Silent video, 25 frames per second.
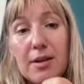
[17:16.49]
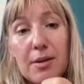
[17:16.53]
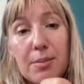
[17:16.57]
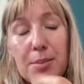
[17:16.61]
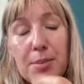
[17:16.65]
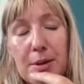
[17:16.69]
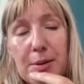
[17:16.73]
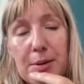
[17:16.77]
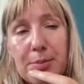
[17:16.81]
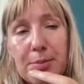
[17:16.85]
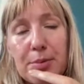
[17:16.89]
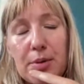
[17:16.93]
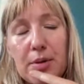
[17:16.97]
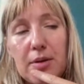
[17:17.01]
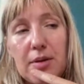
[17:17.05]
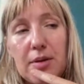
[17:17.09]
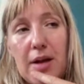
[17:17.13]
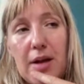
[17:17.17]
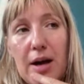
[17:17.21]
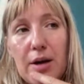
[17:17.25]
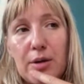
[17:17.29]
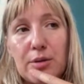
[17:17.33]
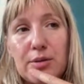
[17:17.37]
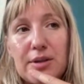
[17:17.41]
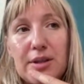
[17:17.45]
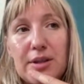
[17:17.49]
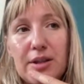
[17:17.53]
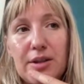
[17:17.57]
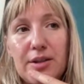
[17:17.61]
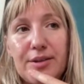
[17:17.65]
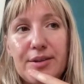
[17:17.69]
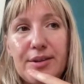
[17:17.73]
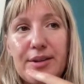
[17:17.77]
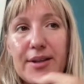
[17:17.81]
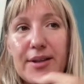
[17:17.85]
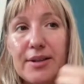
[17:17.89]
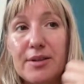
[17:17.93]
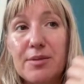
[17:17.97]
the people out
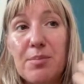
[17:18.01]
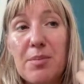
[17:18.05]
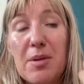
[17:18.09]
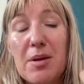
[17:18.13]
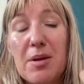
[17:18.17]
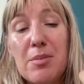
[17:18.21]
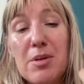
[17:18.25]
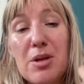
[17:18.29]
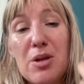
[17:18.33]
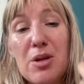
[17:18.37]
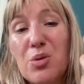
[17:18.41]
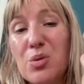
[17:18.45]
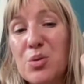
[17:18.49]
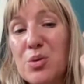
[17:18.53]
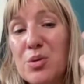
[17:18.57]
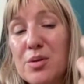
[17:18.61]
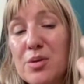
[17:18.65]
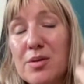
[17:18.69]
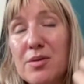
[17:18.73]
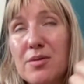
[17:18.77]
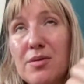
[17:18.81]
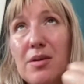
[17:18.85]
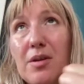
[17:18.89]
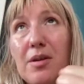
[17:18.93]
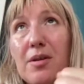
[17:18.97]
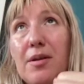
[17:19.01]
there that maybe use